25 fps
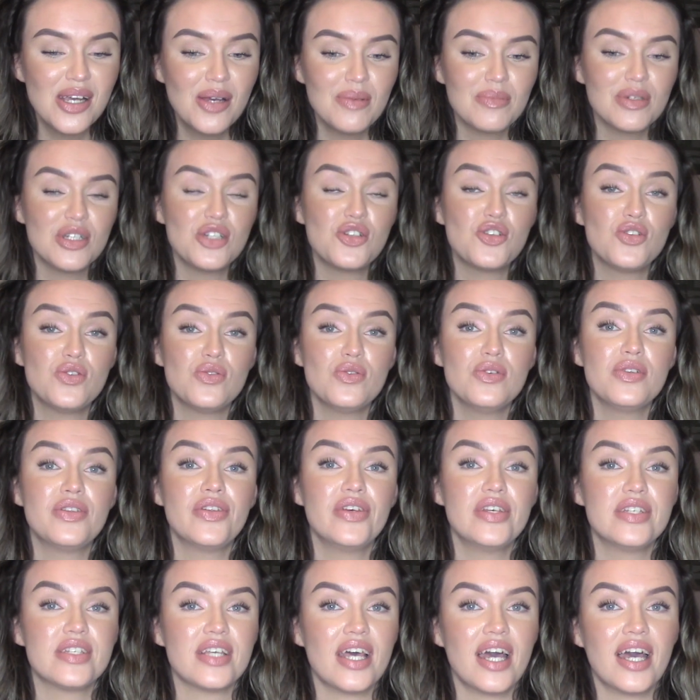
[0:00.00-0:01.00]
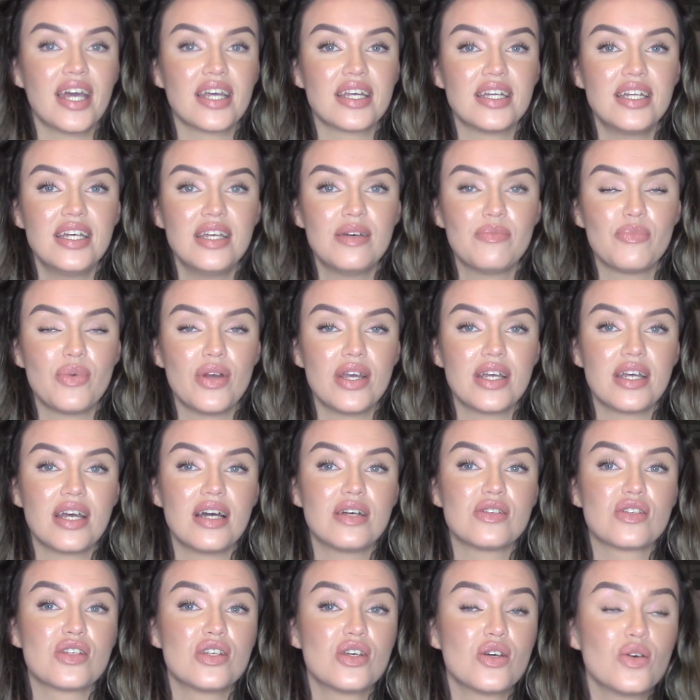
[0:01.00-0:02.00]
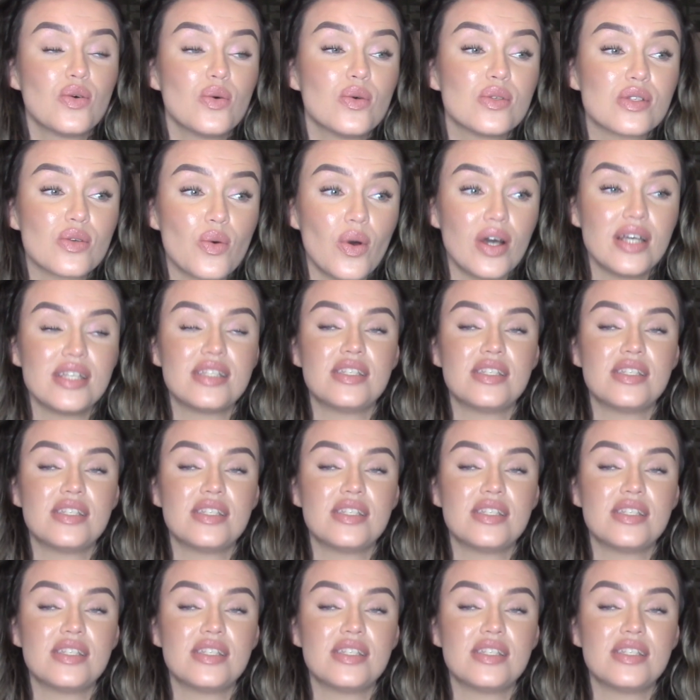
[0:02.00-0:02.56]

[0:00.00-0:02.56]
But the truth is, acne and breakouts can cause quite